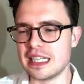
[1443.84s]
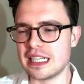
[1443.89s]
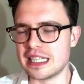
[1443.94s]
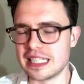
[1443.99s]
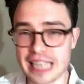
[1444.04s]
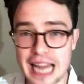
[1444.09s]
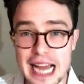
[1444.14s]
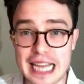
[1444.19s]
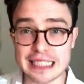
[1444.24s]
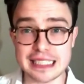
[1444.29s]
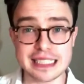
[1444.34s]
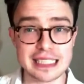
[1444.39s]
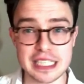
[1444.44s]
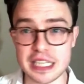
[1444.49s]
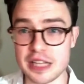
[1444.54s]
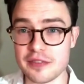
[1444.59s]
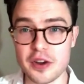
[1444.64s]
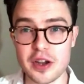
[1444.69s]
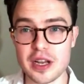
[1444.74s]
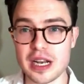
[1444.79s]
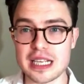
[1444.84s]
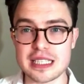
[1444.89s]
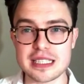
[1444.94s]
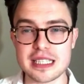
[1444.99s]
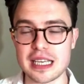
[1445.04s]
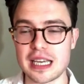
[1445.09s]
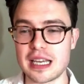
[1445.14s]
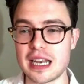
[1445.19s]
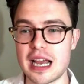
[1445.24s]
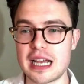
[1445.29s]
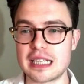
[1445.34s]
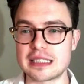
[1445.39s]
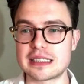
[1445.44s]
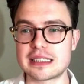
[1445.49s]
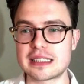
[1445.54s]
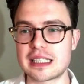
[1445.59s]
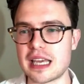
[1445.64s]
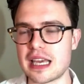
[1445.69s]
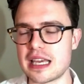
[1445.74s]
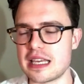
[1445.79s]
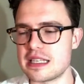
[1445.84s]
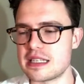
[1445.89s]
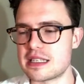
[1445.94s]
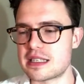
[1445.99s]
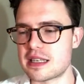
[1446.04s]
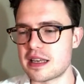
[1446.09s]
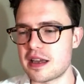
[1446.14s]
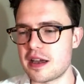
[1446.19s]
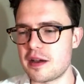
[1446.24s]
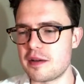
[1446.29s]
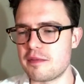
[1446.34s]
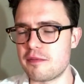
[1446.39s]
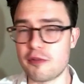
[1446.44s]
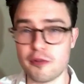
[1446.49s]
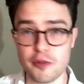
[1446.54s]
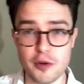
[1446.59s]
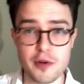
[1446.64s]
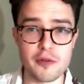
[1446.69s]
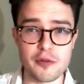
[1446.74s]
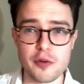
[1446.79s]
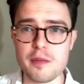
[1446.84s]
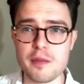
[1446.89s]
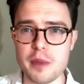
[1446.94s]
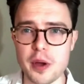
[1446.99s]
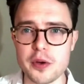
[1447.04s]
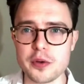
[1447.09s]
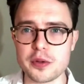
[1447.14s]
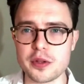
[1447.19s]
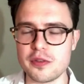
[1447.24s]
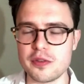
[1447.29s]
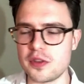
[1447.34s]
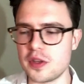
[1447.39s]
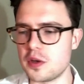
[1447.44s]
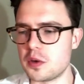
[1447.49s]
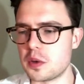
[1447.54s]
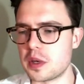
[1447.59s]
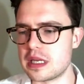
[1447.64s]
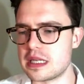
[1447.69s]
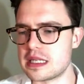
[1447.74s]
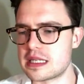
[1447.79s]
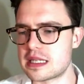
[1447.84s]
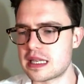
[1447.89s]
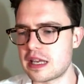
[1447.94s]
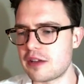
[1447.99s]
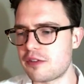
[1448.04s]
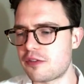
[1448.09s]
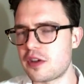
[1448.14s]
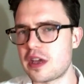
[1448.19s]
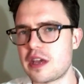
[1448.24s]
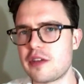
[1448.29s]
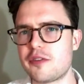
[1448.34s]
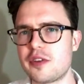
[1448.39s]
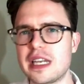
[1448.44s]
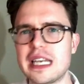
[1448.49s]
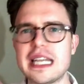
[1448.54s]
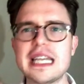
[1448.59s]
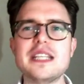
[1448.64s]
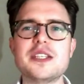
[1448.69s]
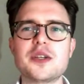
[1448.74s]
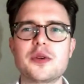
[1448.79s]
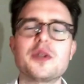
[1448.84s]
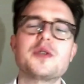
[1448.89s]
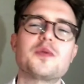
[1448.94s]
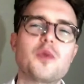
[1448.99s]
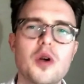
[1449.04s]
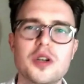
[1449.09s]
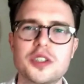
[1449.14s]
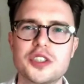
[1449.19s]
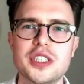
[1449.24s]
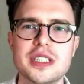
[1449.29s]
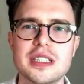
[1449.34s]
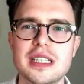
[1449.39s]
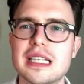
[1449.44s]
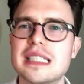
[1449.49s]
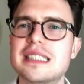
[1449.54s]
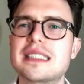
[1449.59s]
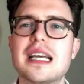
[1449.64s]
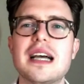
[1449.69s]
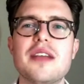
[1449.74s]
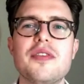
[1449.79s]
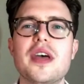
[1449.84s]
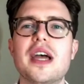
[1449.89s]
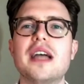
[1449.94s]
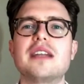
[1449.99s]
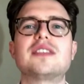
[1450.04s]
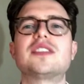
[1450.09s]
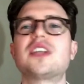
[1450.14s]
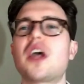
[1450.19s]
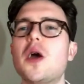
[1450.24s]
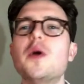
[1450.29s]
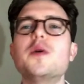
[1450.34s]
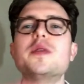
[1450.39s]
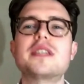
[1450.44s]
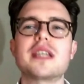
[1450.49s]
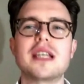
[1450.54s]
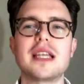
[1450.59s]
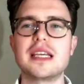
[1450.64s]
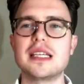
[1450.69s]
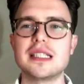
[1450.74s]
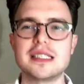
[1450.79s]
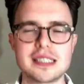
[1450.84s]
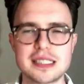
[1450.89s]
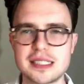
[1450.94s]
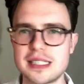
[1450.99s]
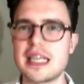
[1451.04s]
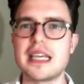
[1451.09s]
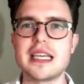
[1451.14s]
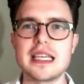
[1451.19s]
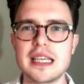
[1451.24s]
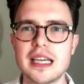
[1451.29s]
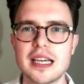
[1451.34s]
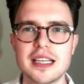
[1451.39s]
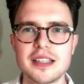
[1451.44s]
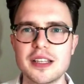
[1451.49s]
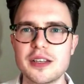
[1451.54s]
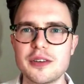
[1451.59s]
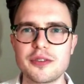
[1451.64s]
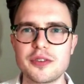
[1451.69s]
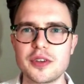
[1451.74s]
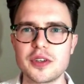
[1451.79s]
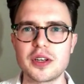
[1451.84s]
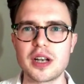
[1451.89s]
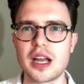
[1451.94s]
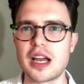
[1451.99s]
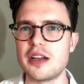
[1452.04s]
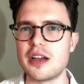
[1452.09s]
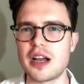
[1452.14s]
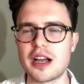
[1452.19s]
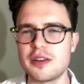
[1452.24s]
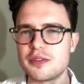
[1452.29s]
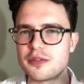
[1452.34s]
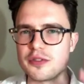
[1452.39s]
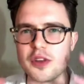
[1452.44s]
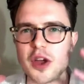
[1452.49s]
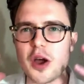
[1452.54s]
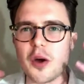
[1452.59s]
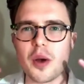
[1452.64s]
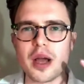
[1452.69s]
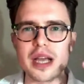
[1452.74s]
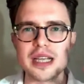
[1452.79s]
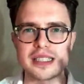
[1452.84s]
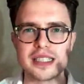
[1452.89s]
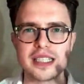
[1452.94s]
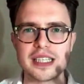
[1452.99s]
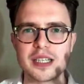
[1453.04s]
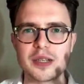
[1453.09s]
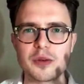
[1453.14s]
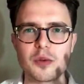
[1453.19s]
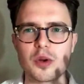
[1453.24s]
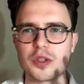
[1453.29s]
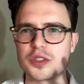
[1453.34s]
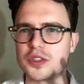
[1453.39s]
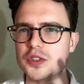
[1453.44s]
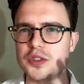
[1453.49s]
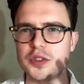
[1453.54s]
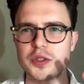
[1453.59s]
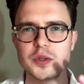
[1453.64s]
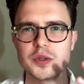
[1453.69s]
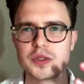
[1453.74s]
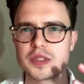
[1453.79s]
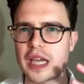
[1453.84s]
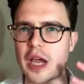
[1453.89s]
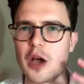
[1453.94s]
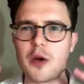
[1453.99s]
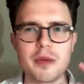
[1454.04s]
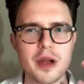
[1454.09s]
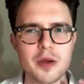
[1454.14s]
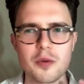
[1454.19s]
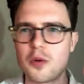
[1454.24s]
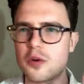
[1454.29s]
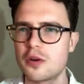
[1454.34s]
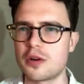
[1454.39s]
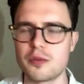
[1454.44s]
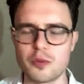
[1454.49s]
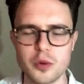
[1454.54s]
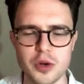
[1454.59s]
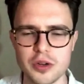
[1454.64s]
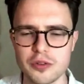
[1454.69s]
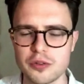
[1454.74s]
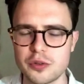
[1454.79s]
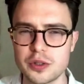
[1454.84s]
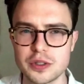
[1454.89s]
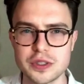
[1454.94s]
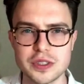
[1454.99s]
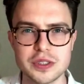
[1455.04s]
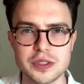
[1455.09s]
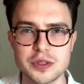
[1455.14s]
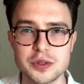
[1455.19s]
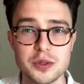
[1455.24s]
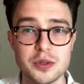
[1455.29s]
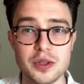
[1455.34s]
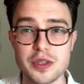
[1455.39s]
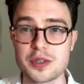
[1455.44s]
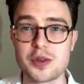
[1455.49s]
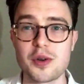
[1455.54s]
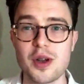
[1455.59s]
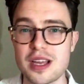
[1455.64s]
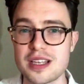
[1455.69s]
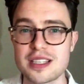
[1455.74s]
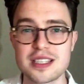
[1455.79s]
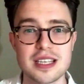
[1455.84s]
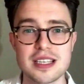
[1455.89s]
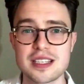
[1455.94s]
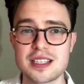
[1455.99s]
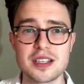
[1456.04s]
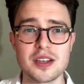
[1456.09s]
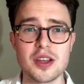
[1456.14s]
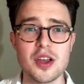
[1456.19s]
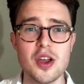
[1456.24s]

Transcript: lastly, the very last thing I'll ask is from both of you is if a leader is watching this and they're totally at sea and they feel I have no idea what to do to help my workforces through this crisis and